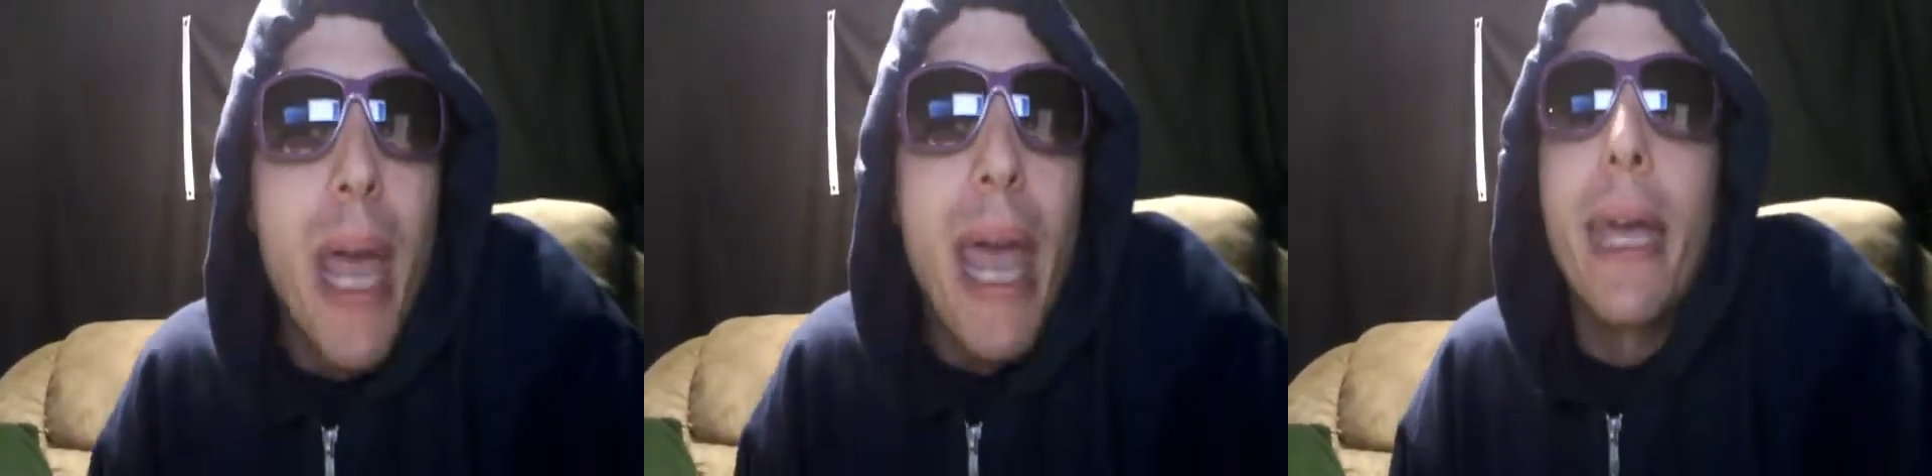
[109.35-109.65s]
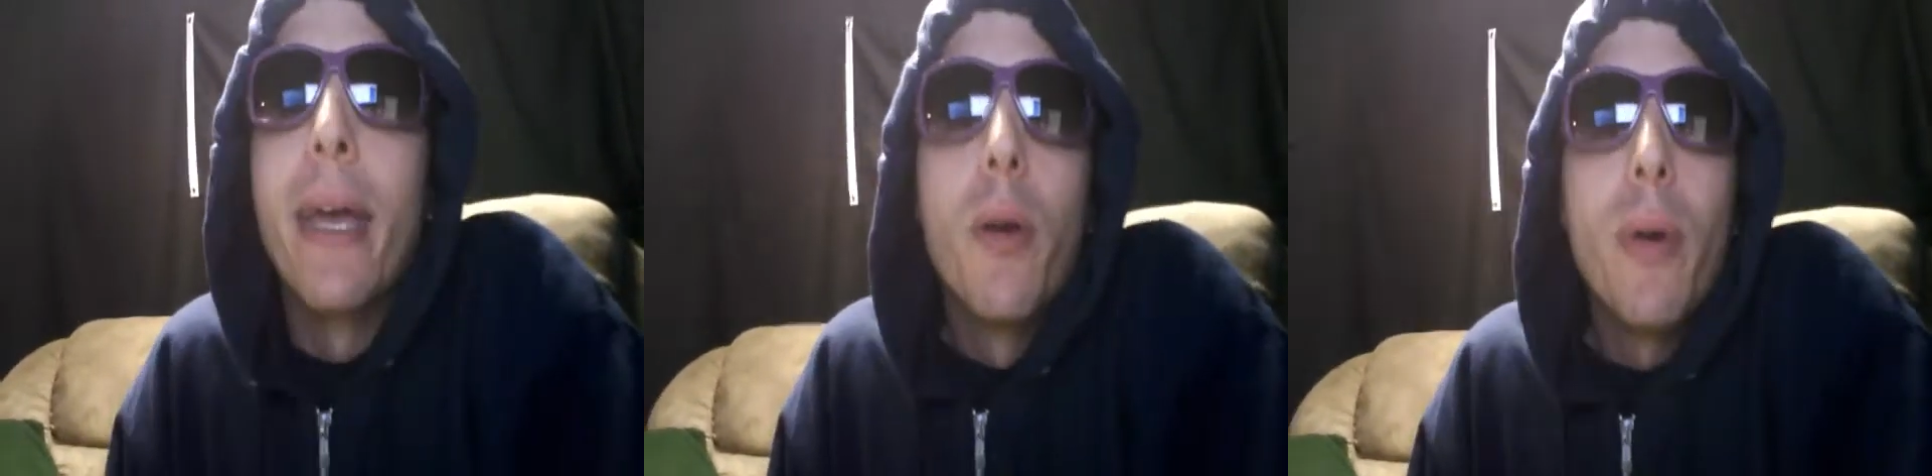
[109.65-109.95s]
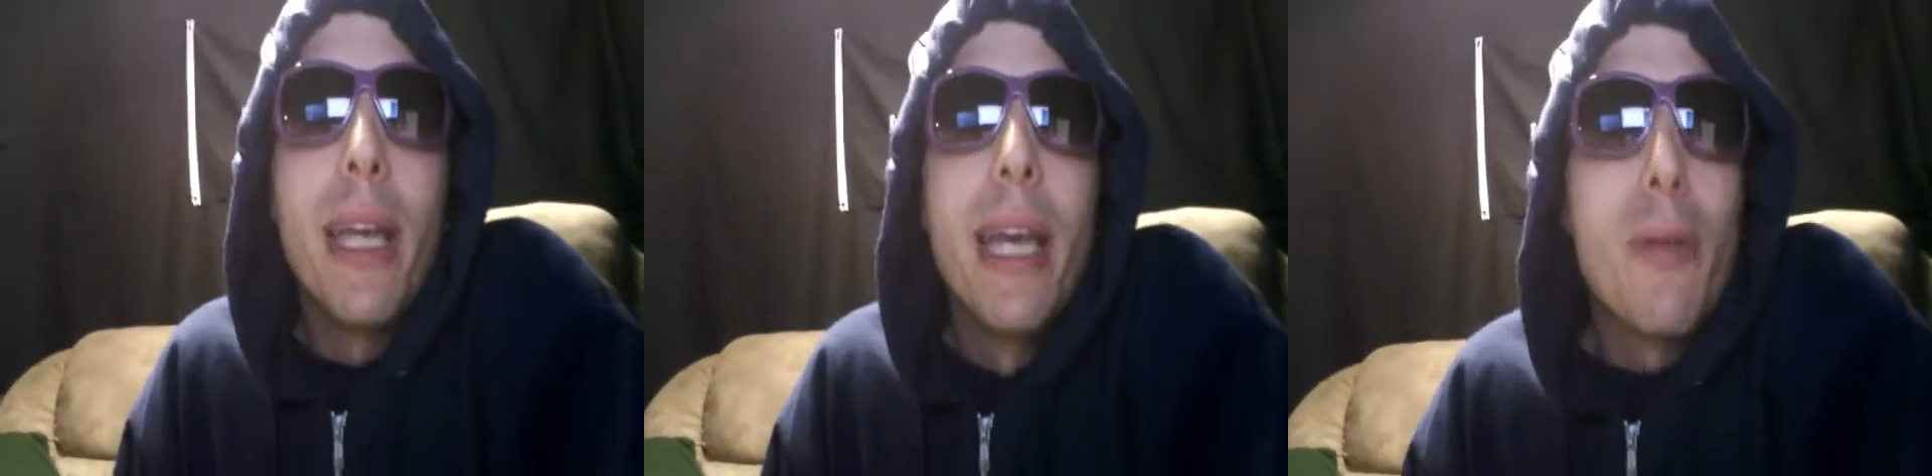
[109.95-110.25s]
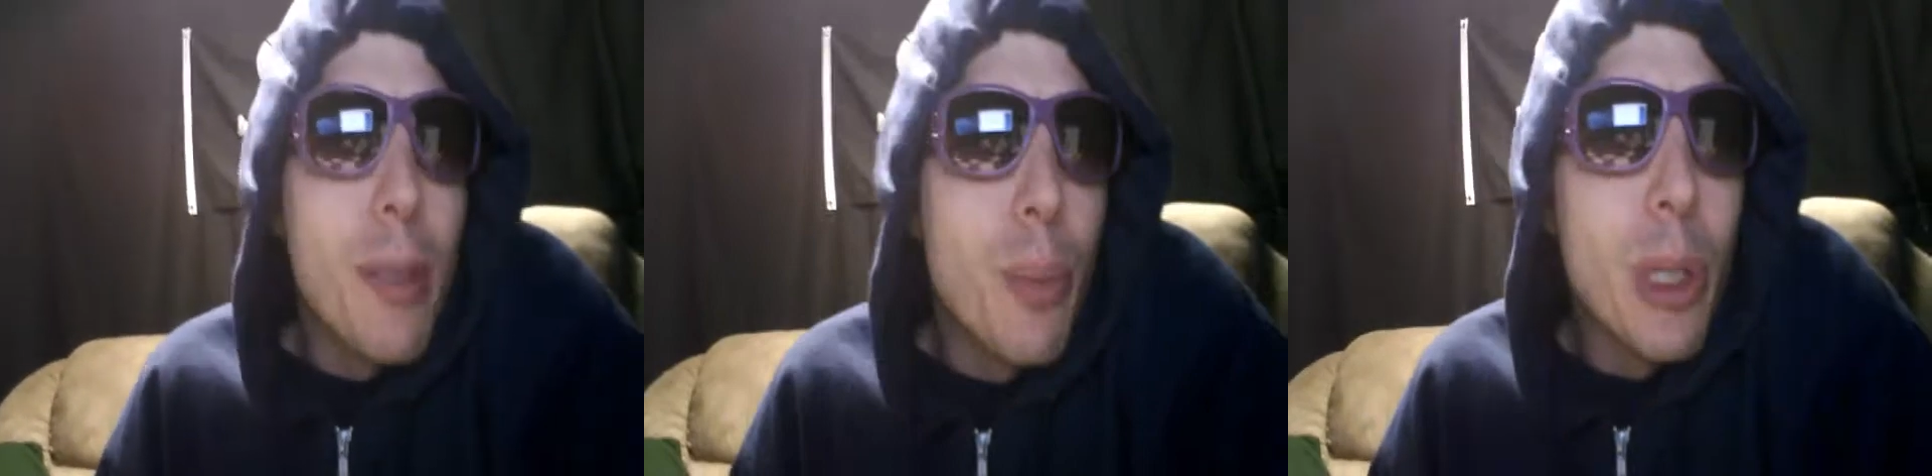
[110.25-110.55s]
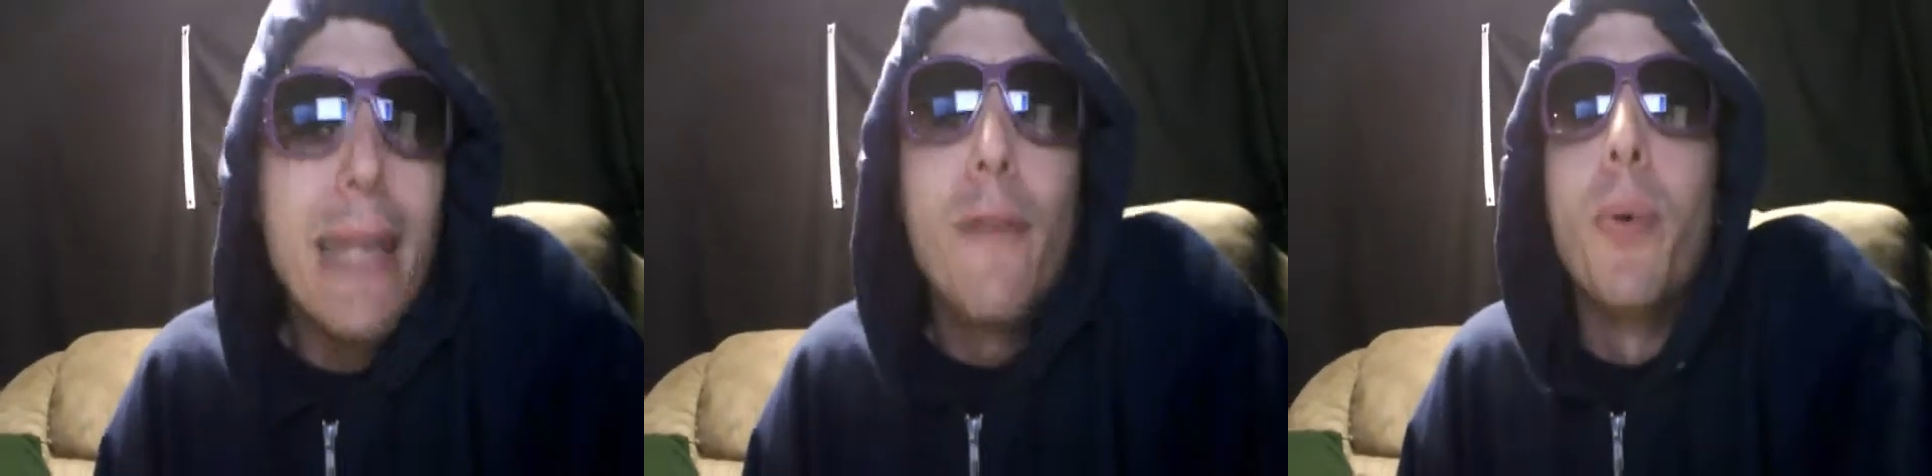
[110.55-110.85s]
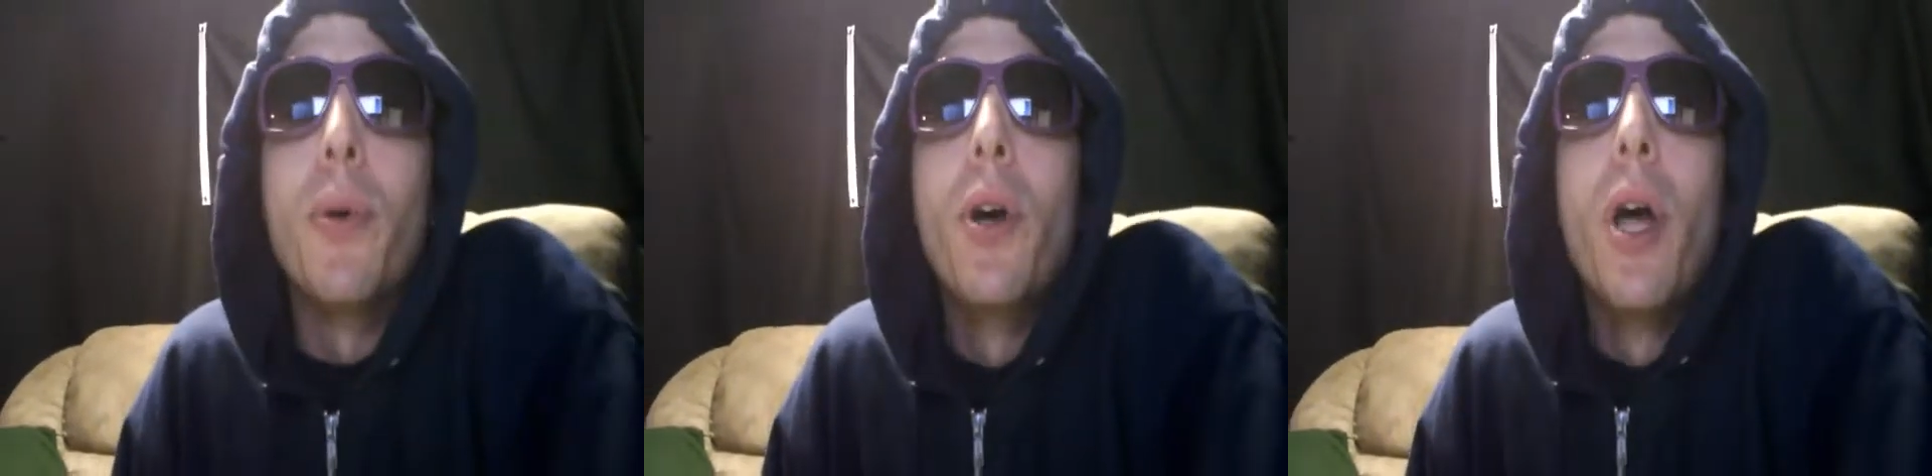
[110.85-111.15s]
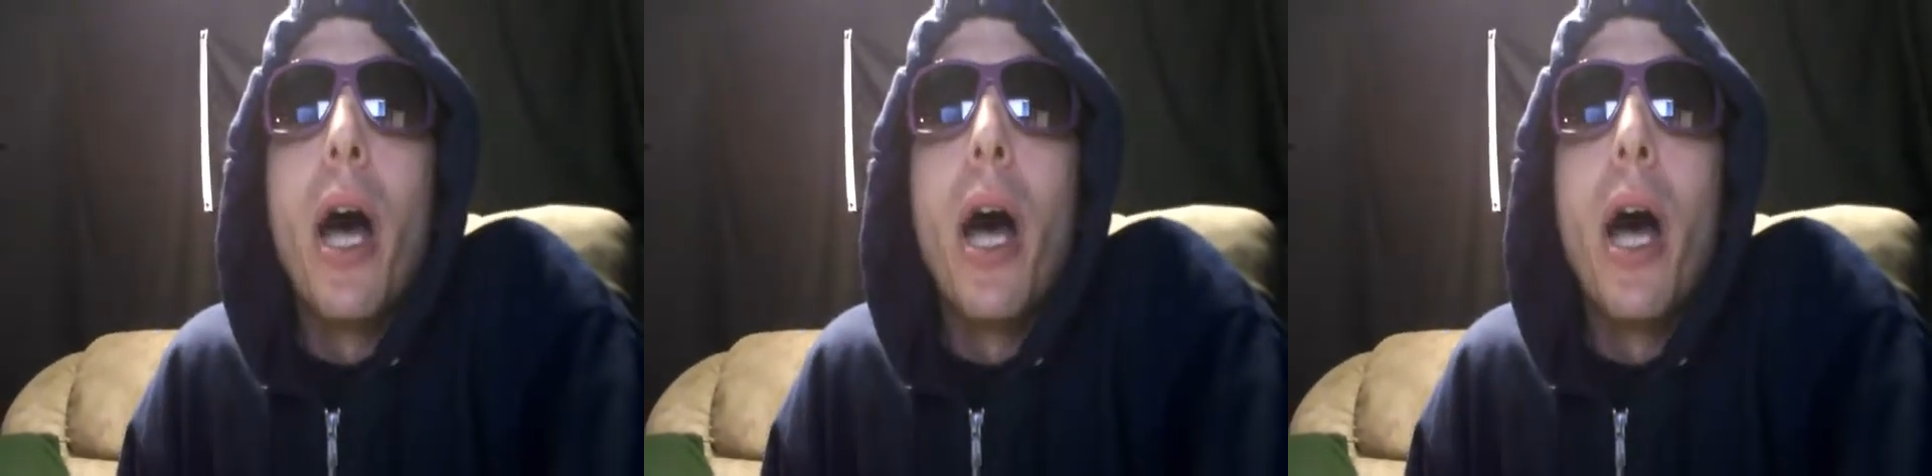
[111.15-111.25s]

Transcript: pig. Really, it was unbelievable.